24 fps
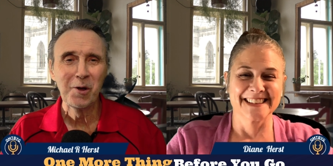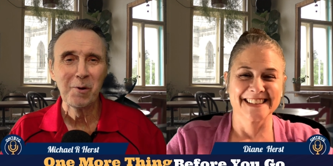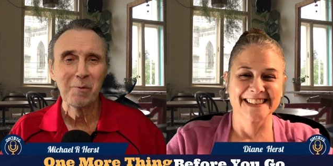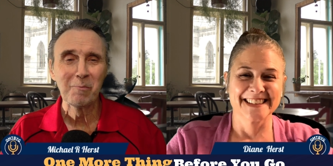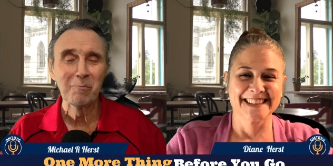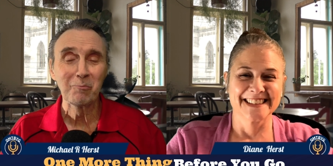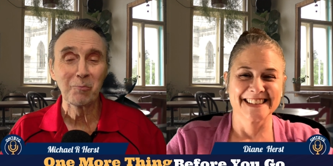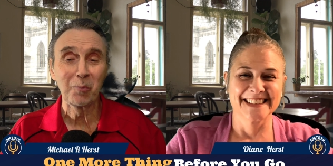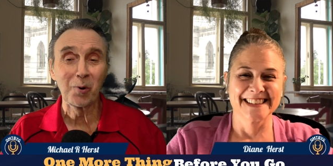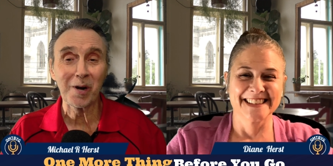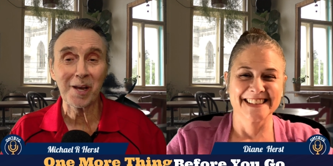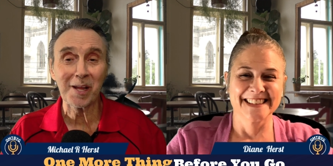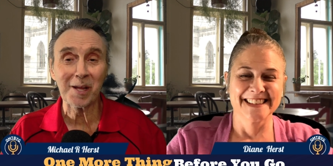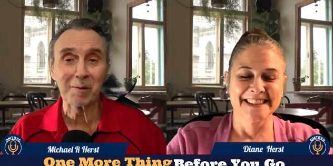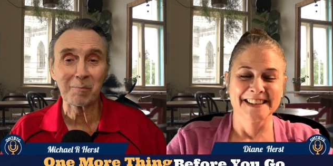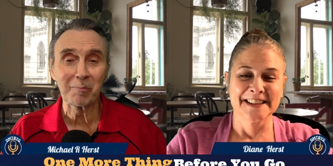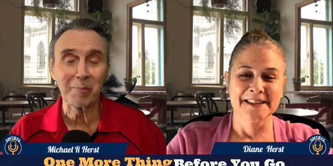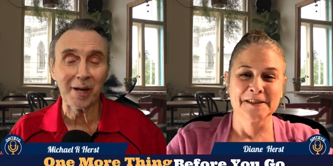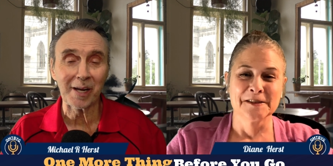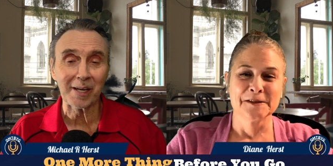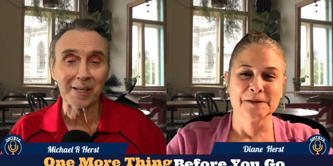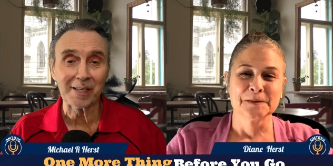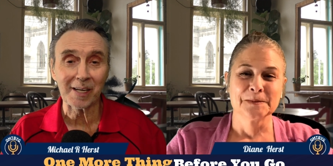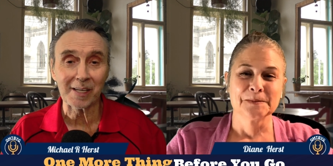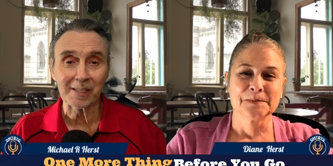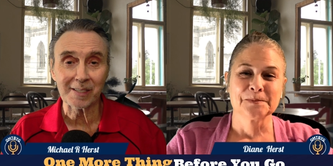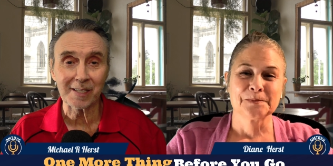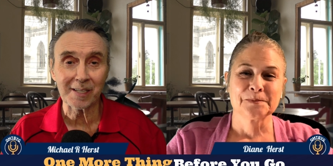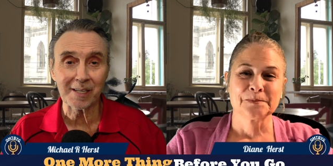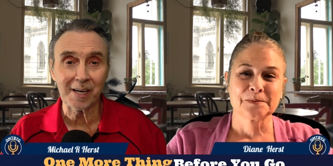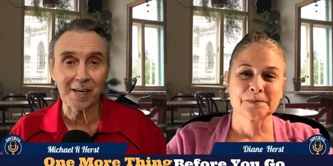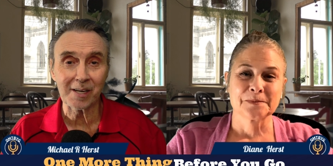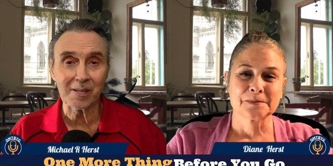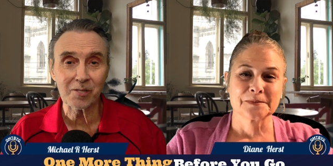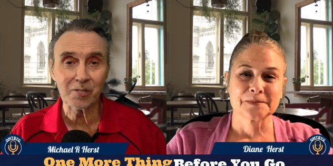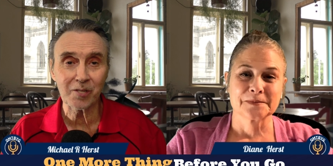Speaker 1: pretty in Pink,
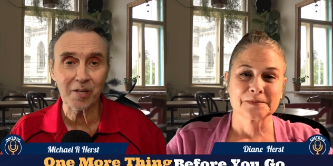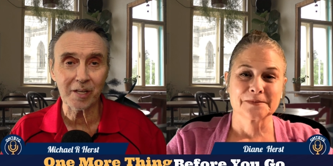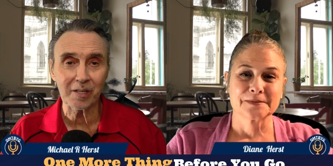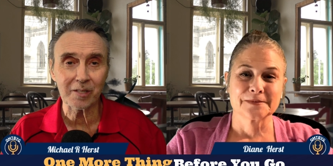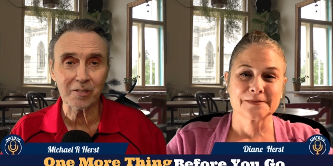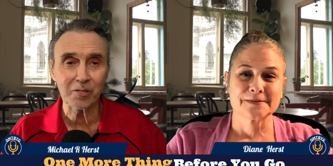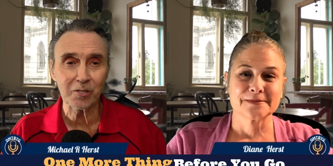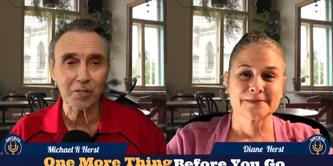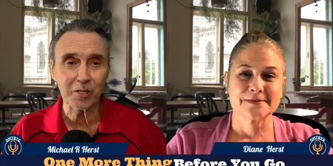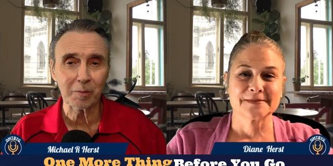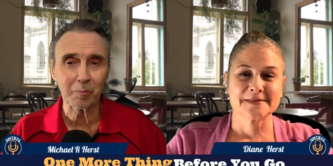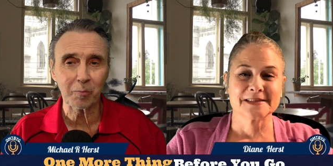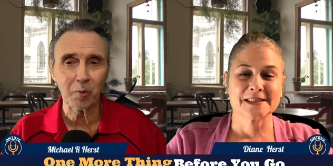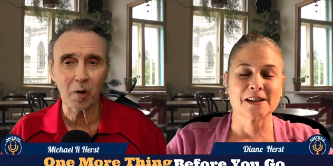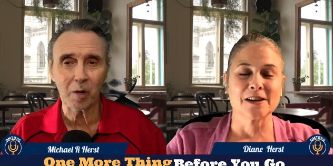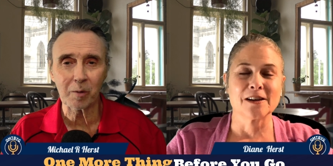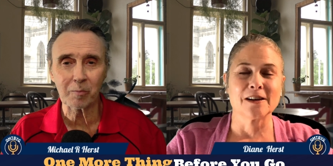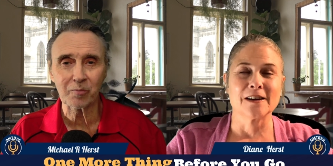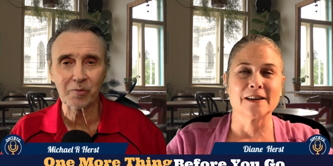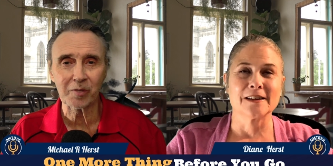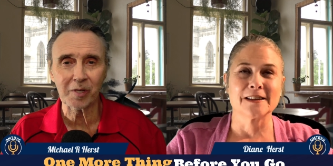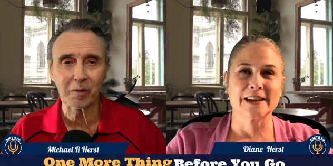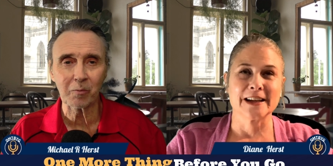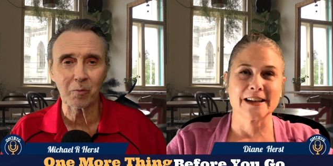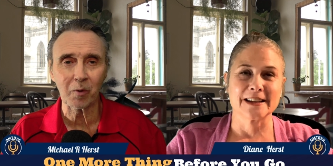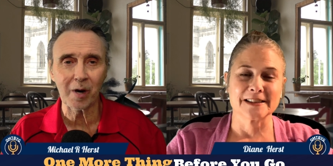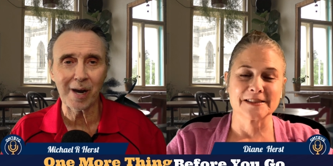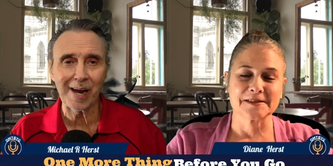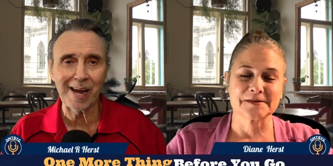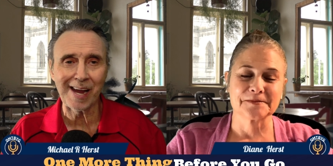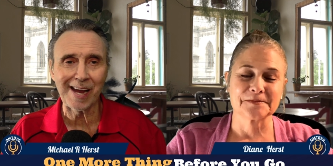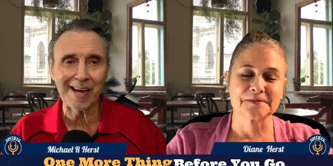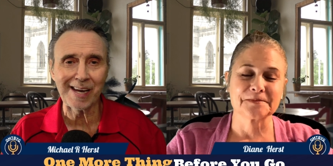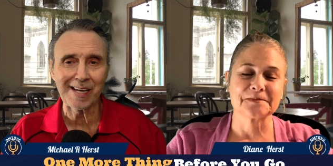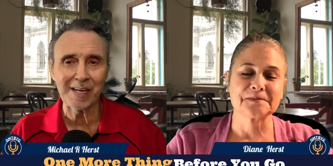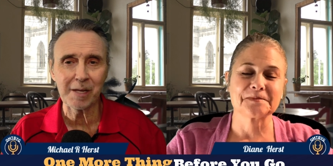1986. The prom scene oh, where yeah.
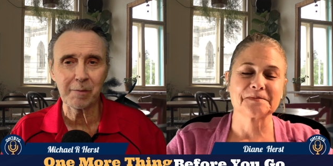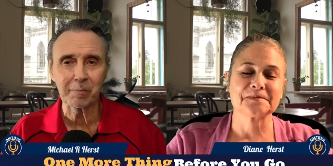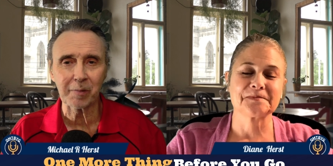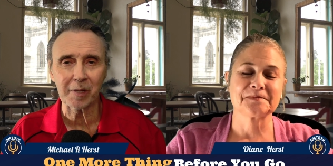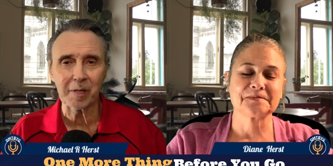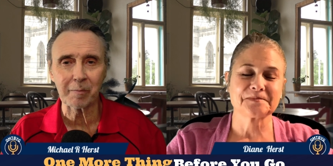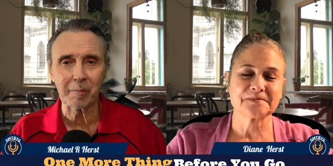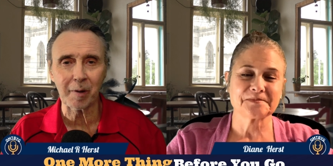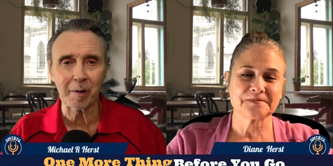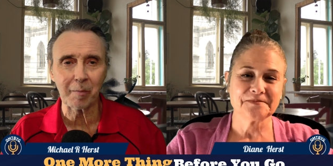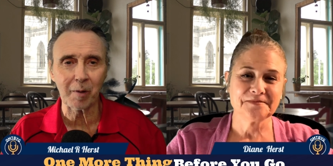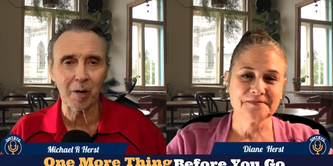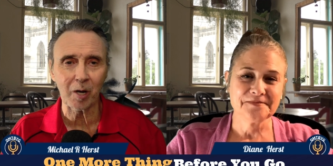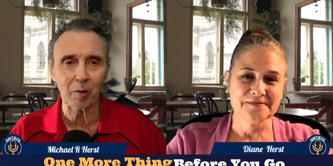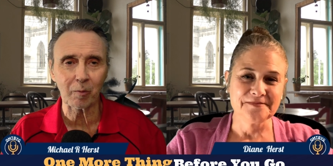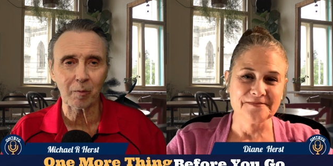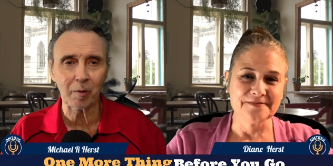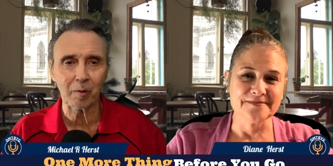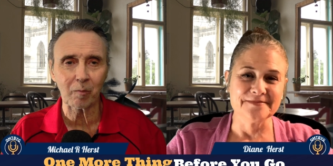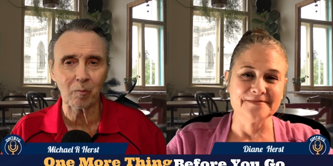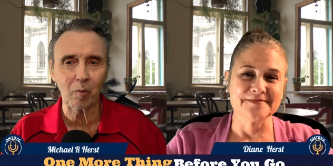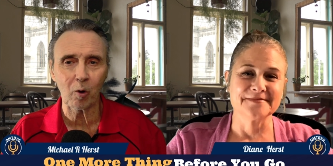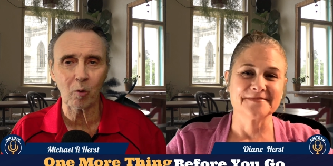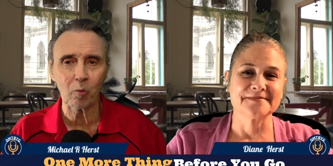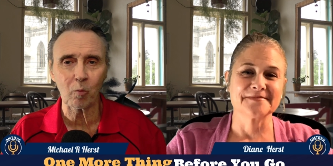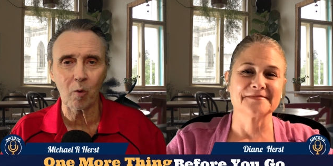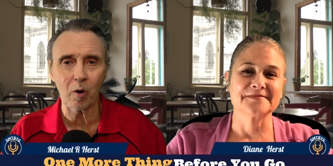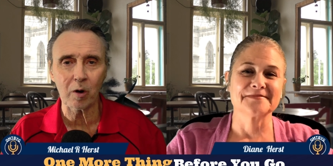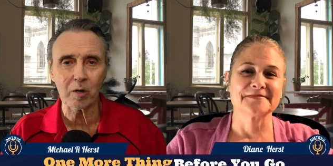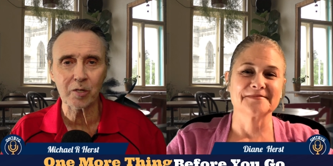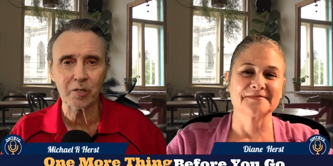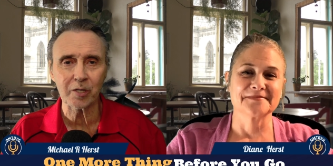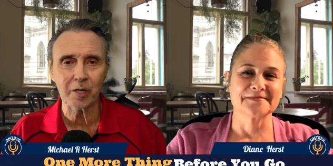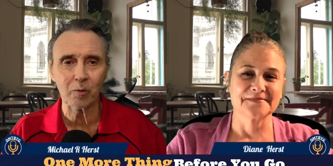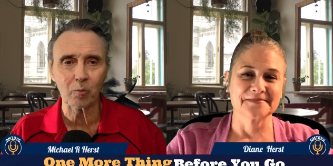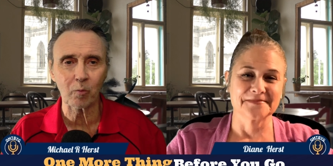Andy, played by Molly Ringwald,
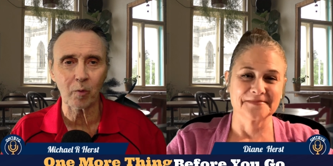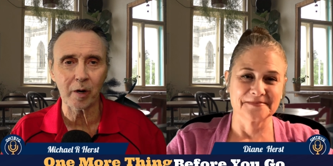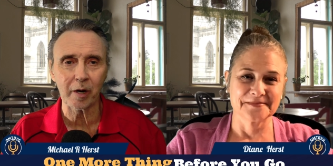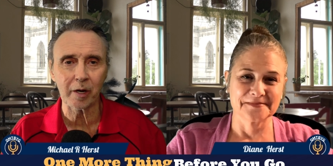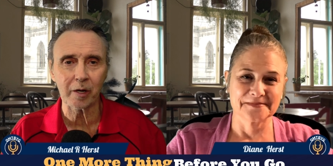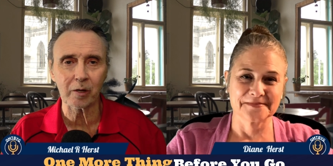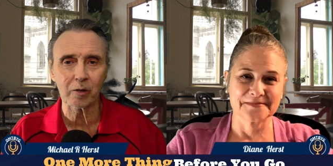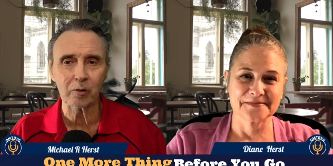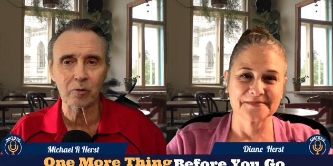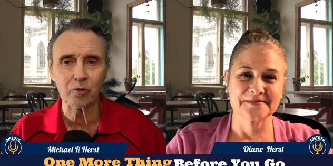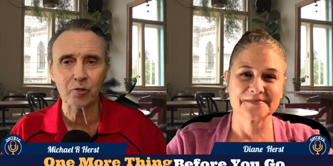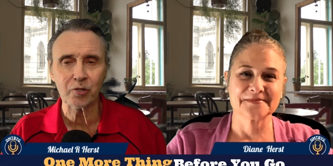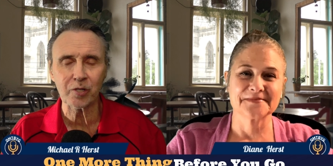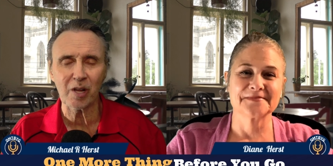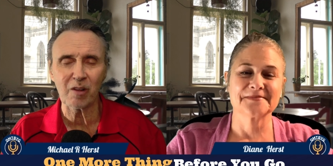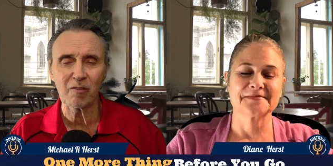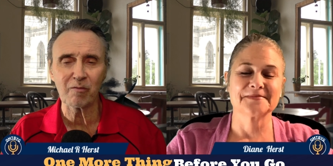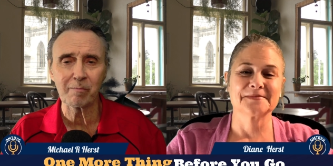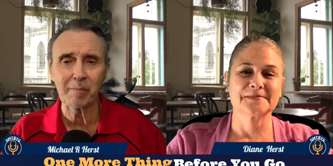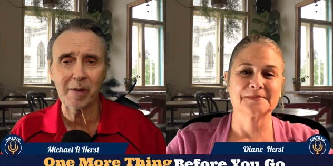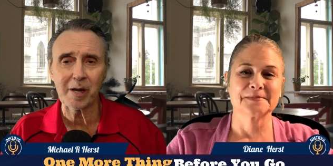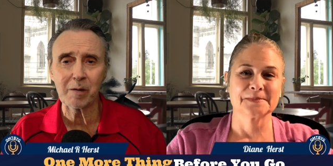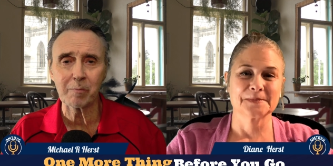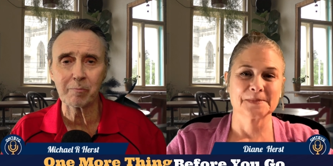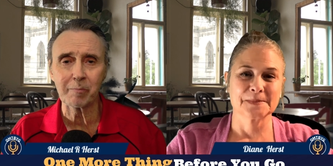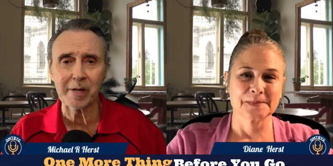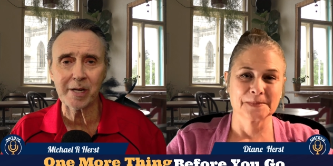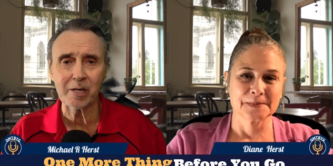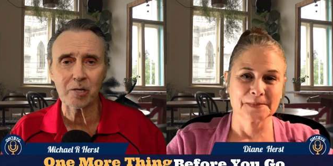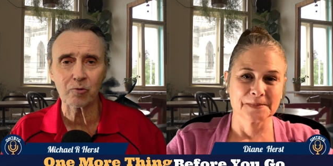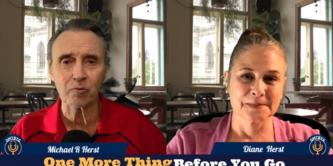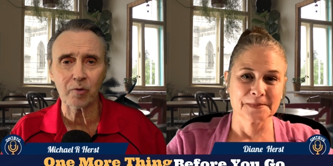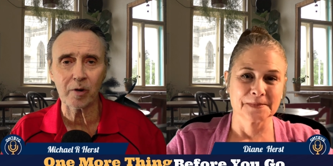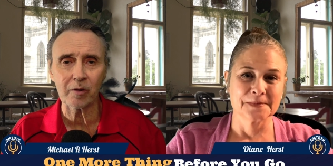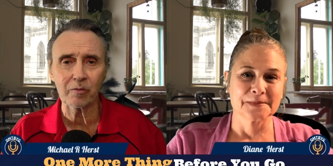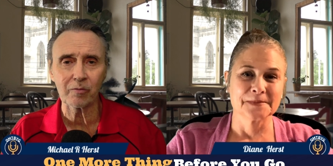walks in wearing her self-made pink
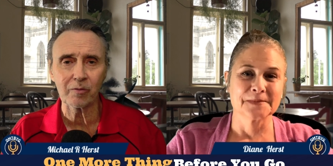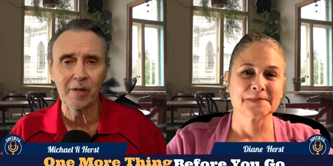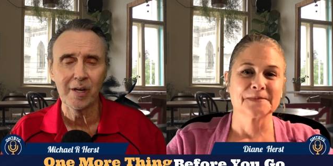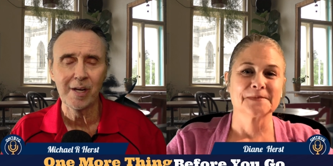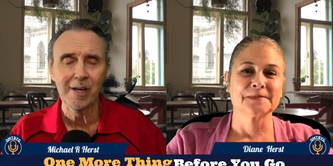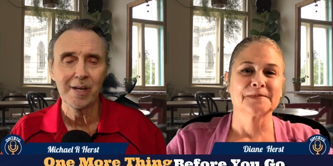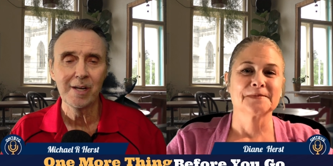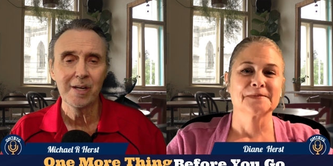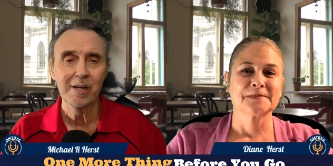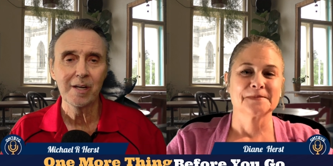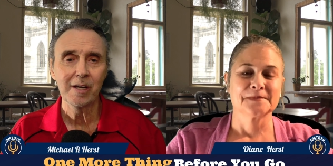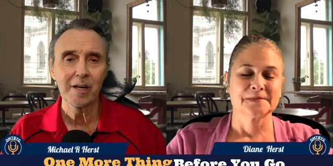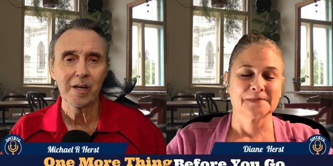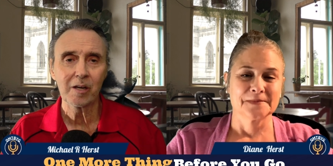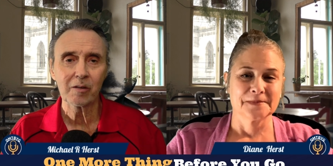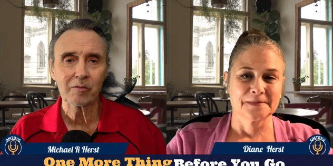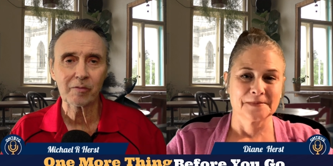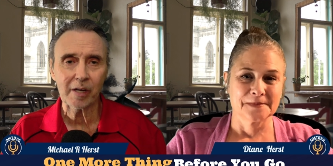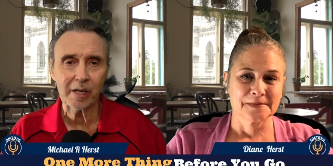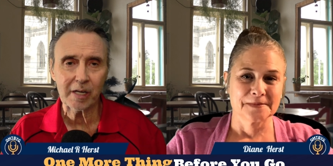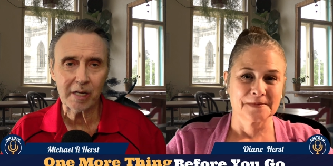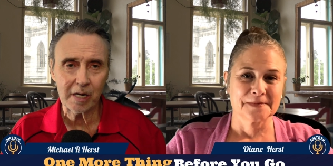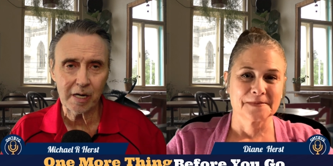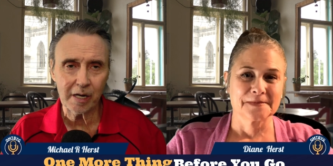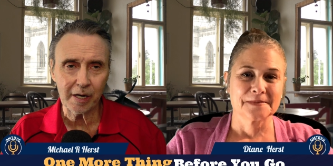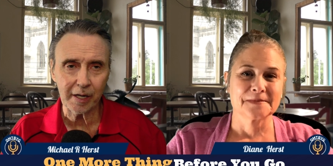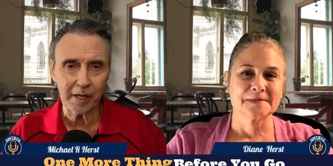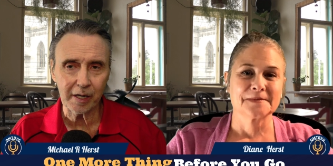dress is iconic.